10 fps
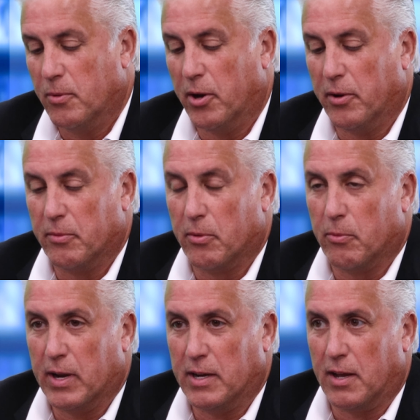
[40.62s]
Well,
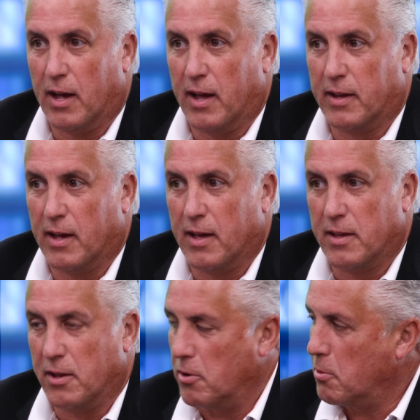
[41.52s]
Randy, I
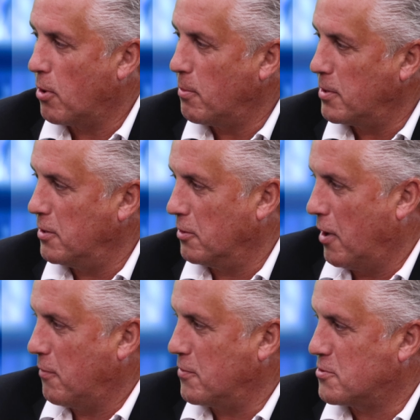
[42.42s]
got, you know, you brought me into the
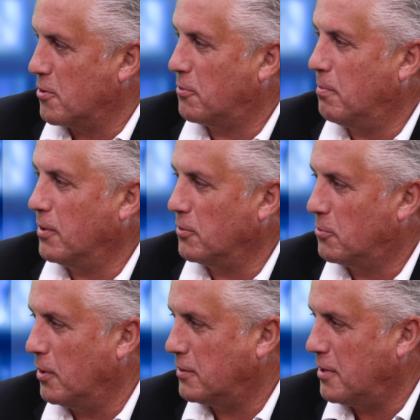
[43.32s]
life insurance
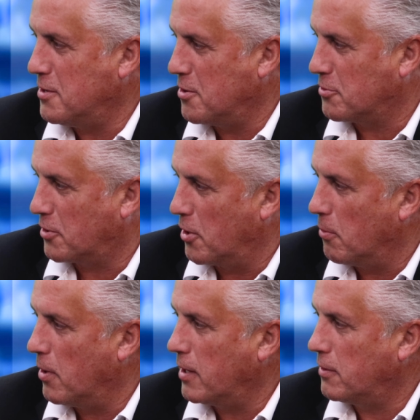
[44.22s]
business, what, 10 years
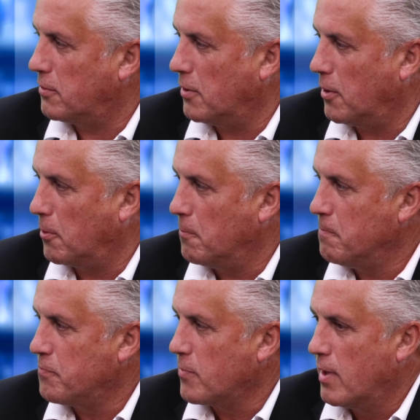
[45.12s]
ago, right? So,
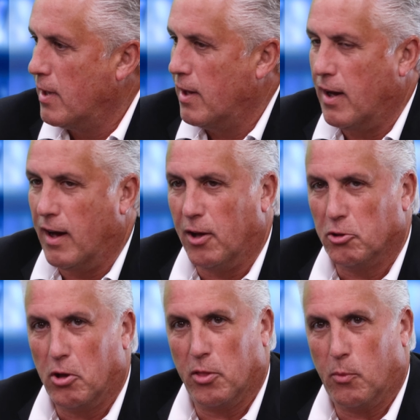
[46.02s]
mm-hmm.
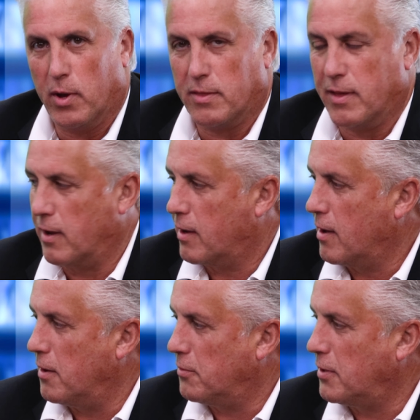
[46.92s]
uh, along the way, I think you
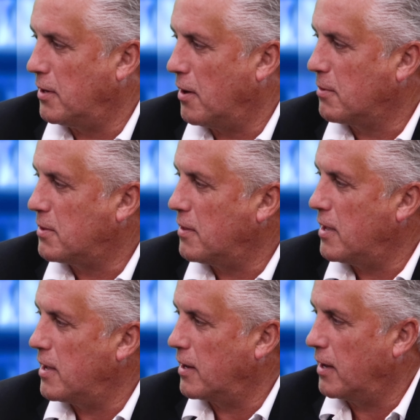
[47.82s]
kind of seen
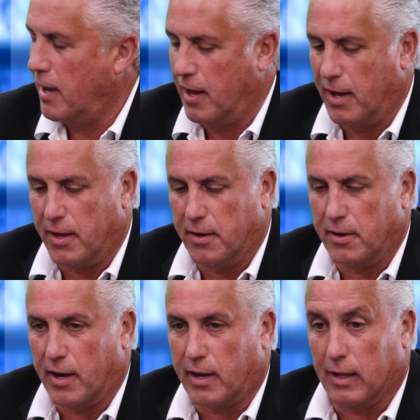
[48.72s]
everything.
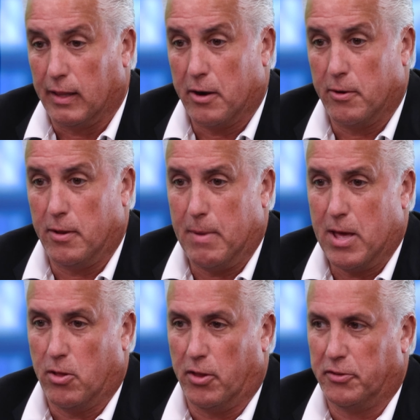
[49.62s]
And I got a letter in the
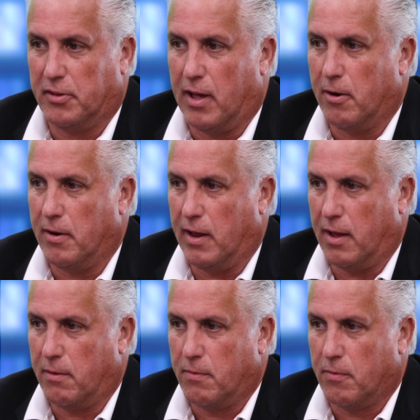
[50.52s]
mail on
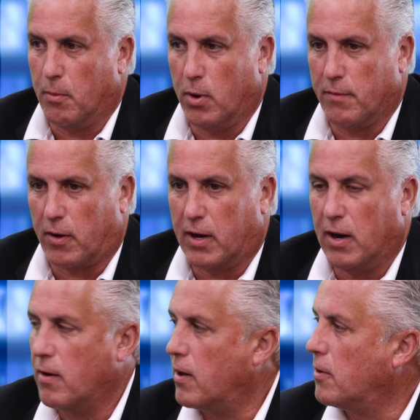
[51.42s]
Saturday from one of our
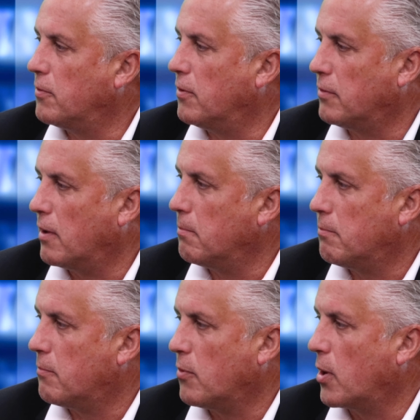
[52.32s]
carriers, as I
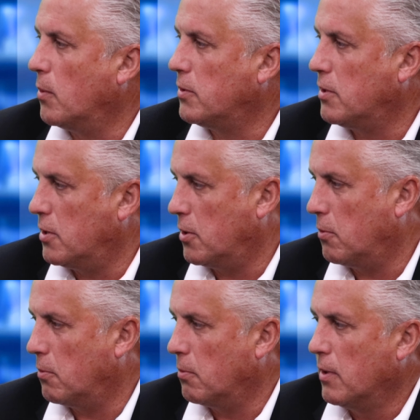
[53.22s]
frequent to
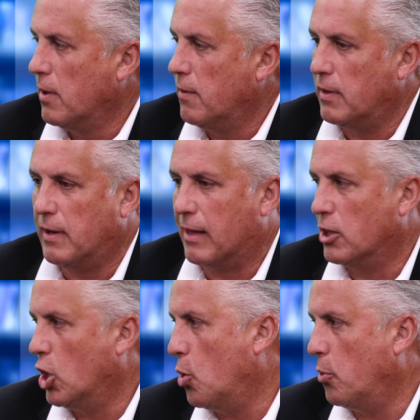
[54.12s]
do to take
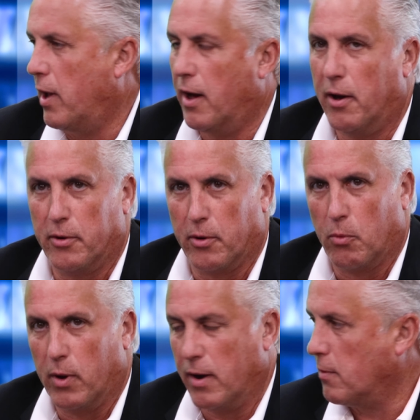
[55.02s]
a loan out
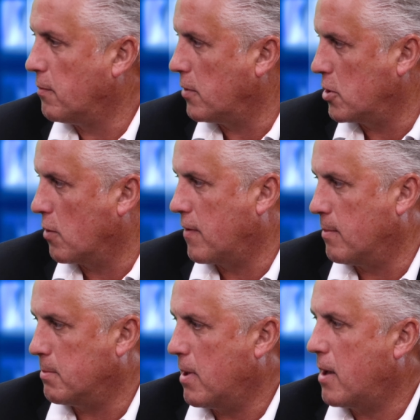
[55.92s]
or whatever for the Your
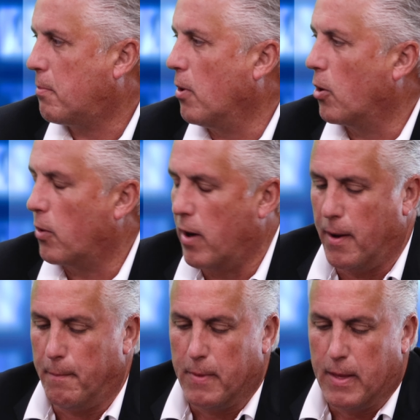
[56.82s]
Family Bank
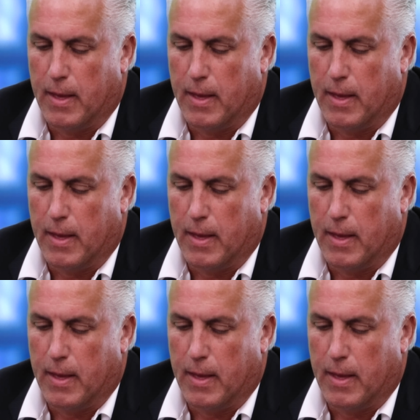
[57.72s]
program.